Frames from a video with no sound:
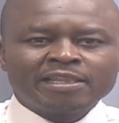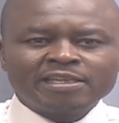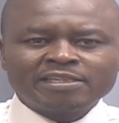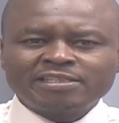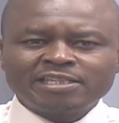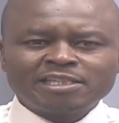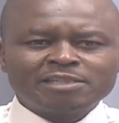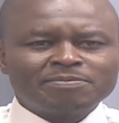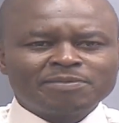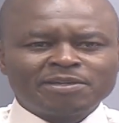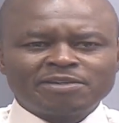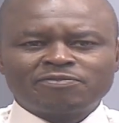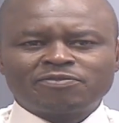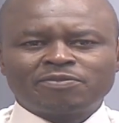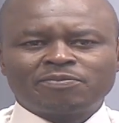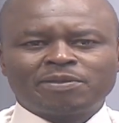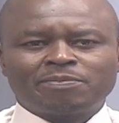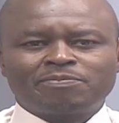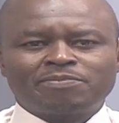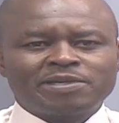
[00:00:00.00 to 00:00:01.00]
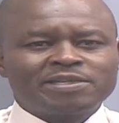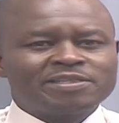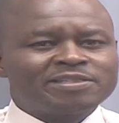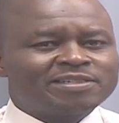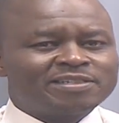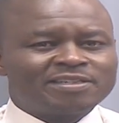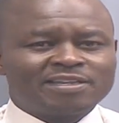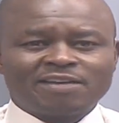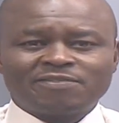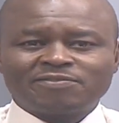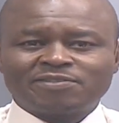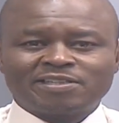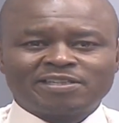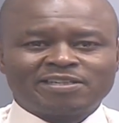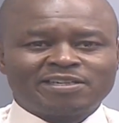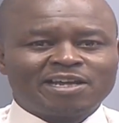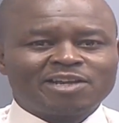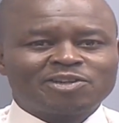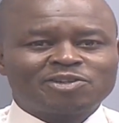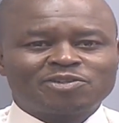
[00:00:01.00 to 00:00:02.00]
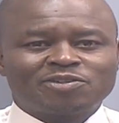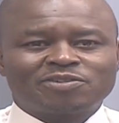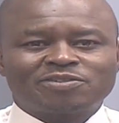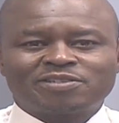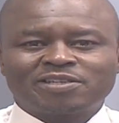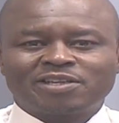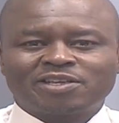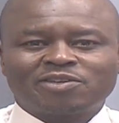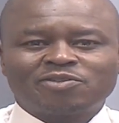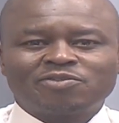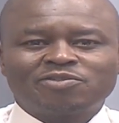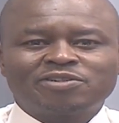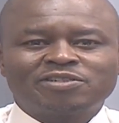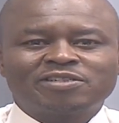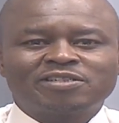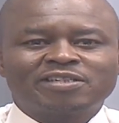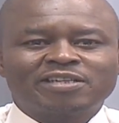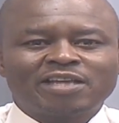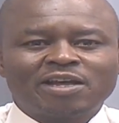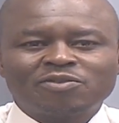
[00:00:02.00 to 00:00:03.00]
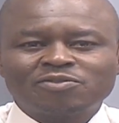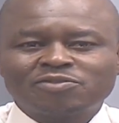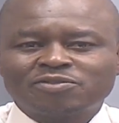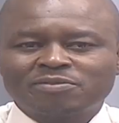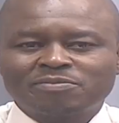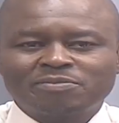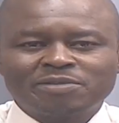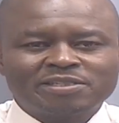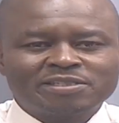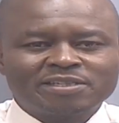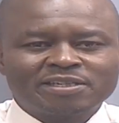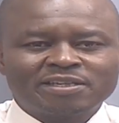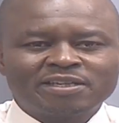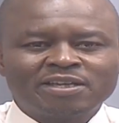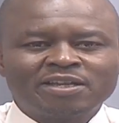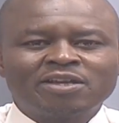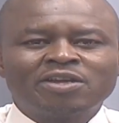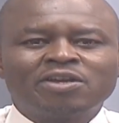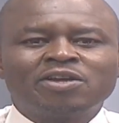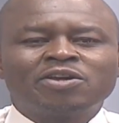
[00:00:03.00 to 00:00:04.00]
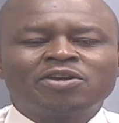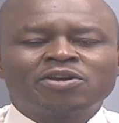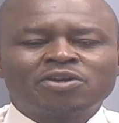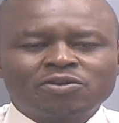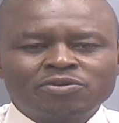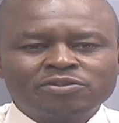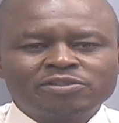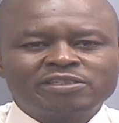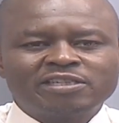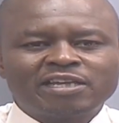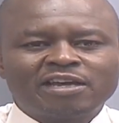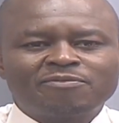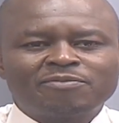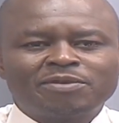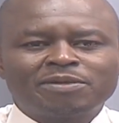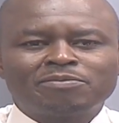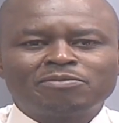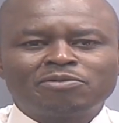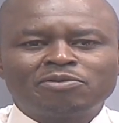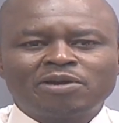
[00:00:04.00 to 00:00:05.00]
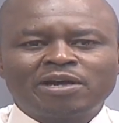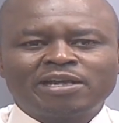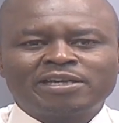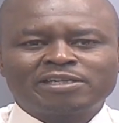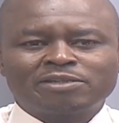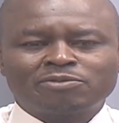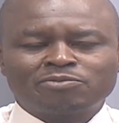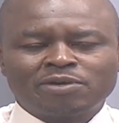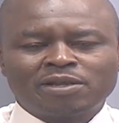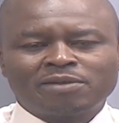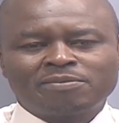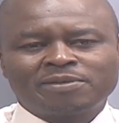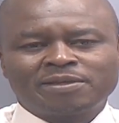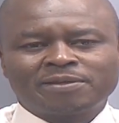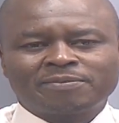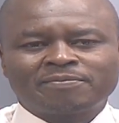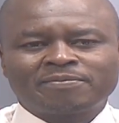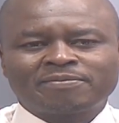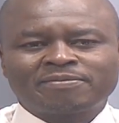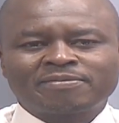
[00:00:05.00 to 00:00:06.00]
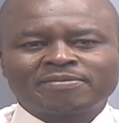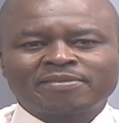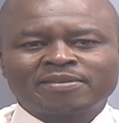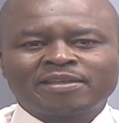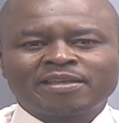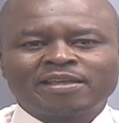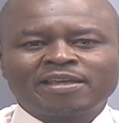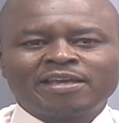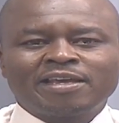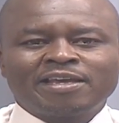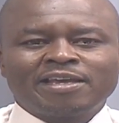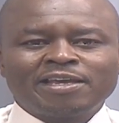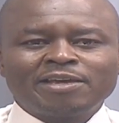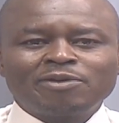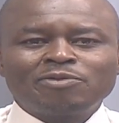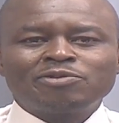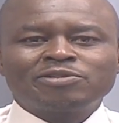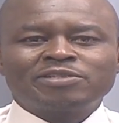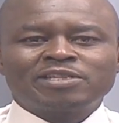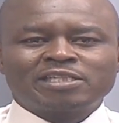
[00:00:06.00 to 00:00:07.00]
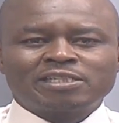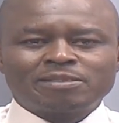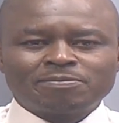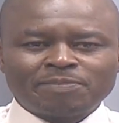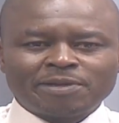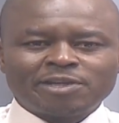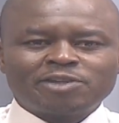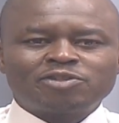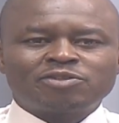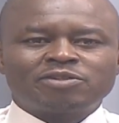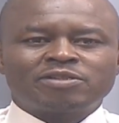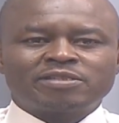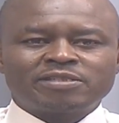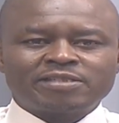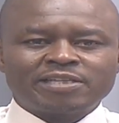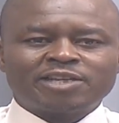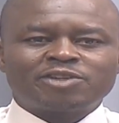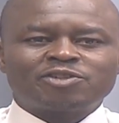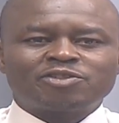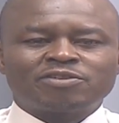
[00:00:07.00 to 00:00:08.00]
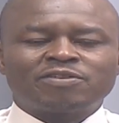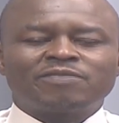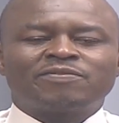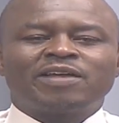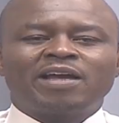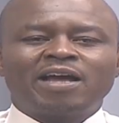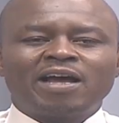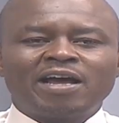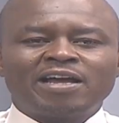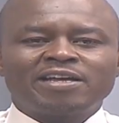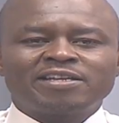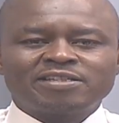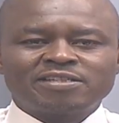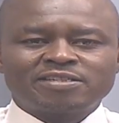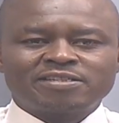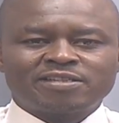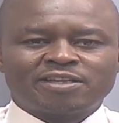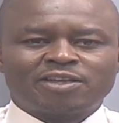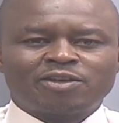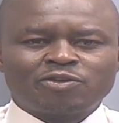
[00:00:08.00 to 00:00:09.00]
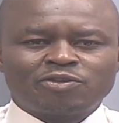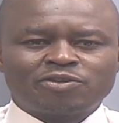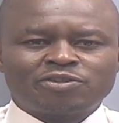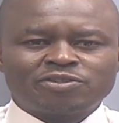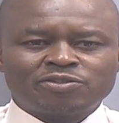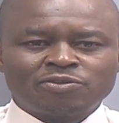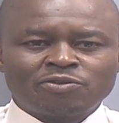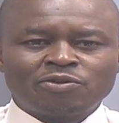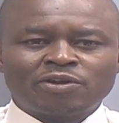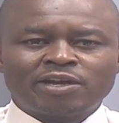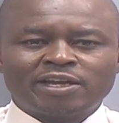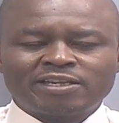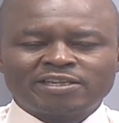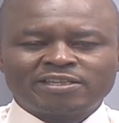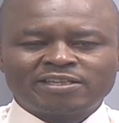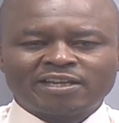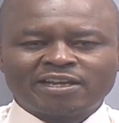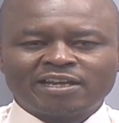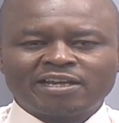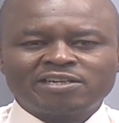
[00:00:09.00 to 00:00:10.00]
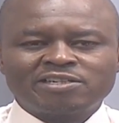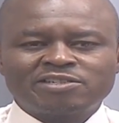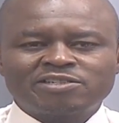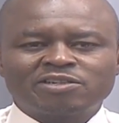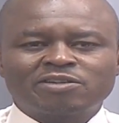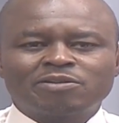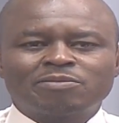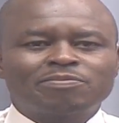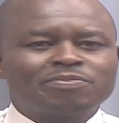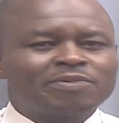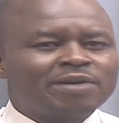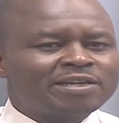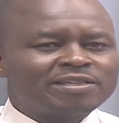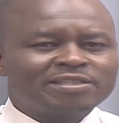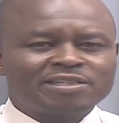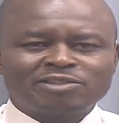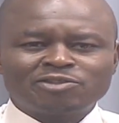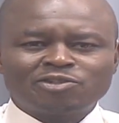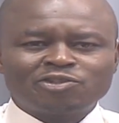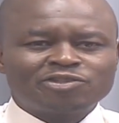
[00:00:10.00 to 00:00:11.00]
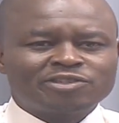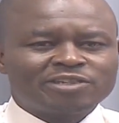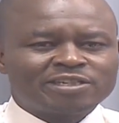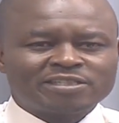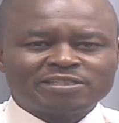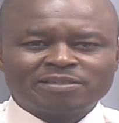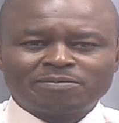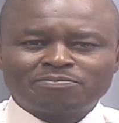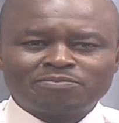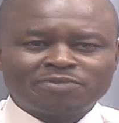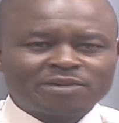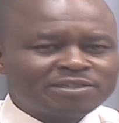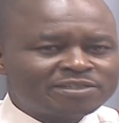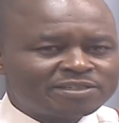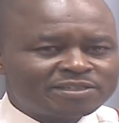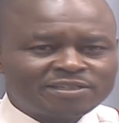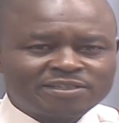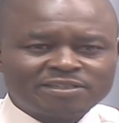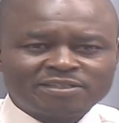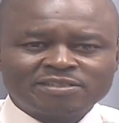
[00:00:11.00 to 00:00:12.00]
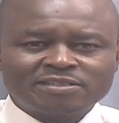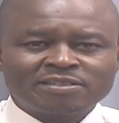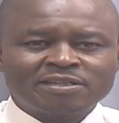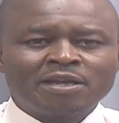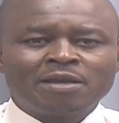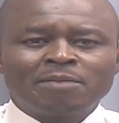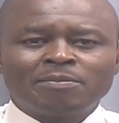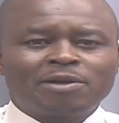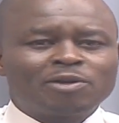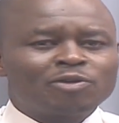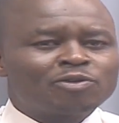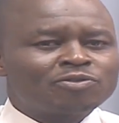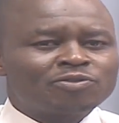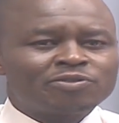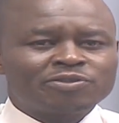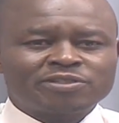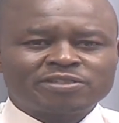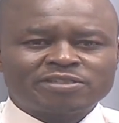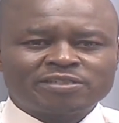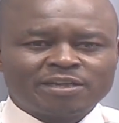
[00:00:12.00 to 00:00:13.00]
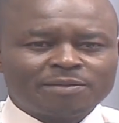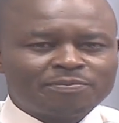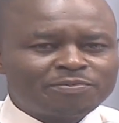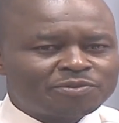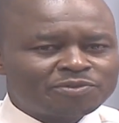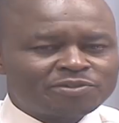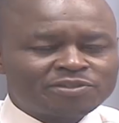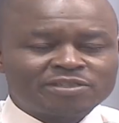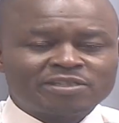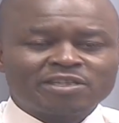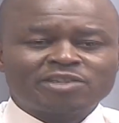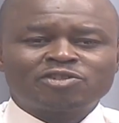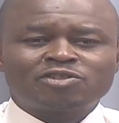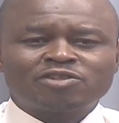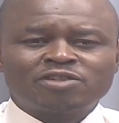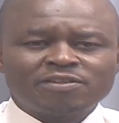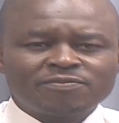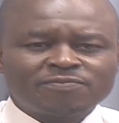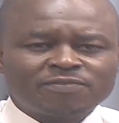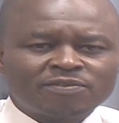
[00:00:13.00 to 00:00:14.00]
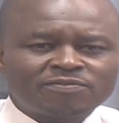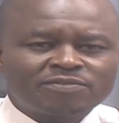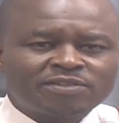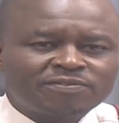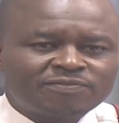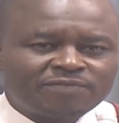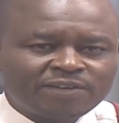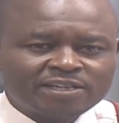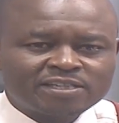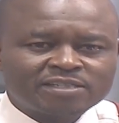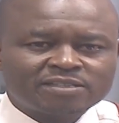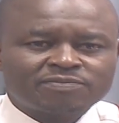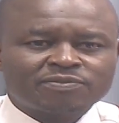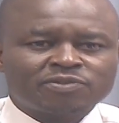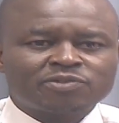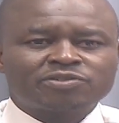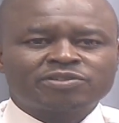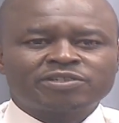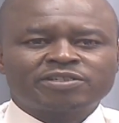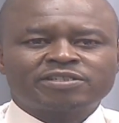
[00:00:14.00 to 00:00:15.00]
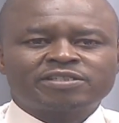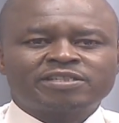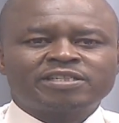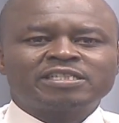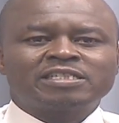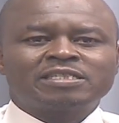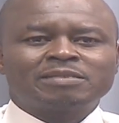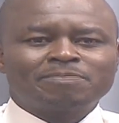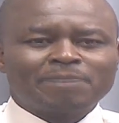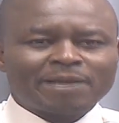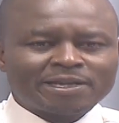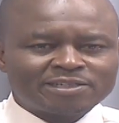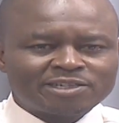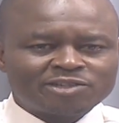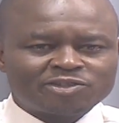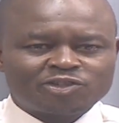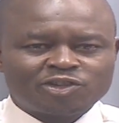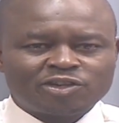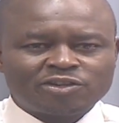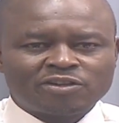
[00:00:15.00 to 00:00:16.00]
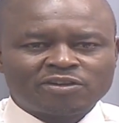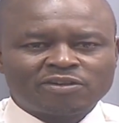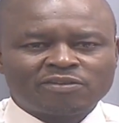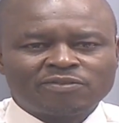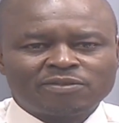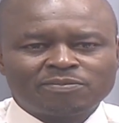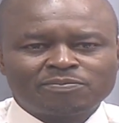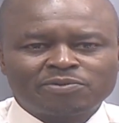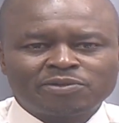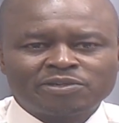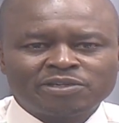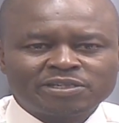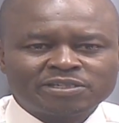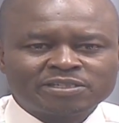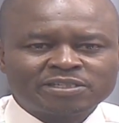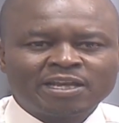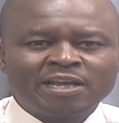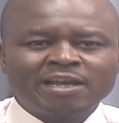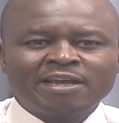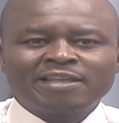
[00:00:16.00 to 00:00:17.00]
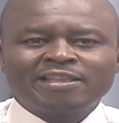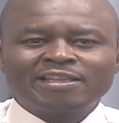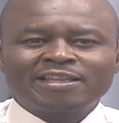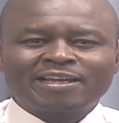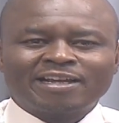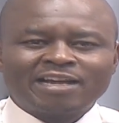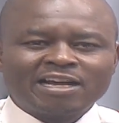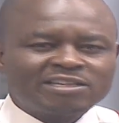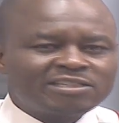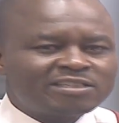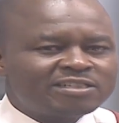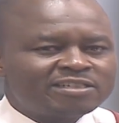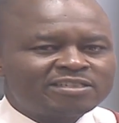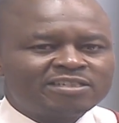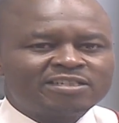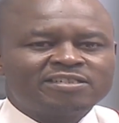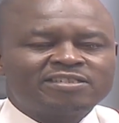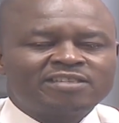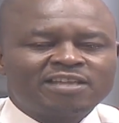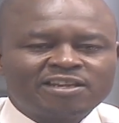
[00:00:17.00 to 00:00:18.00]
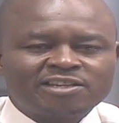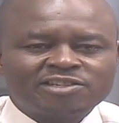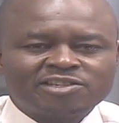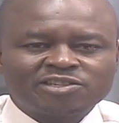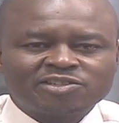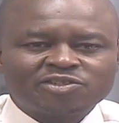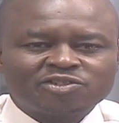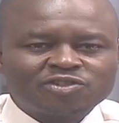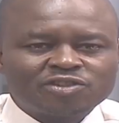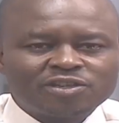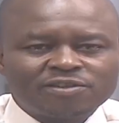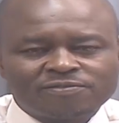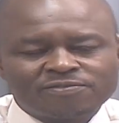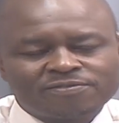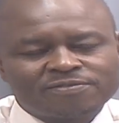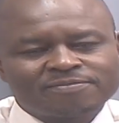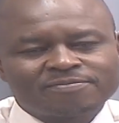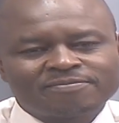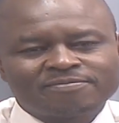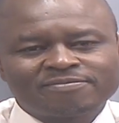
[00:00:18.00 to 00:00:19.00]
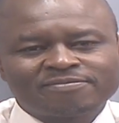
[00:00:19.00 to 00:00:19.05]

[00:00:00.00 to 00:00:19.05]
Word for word: The statement from the president after the National Security Council meeting couldn't have been more underwhelming. Here was a special session of the highest security organ in the country, comprising not just the president, but also his deputy, the chief of defense forces, the inspector general of the police, the country's intelligence chief.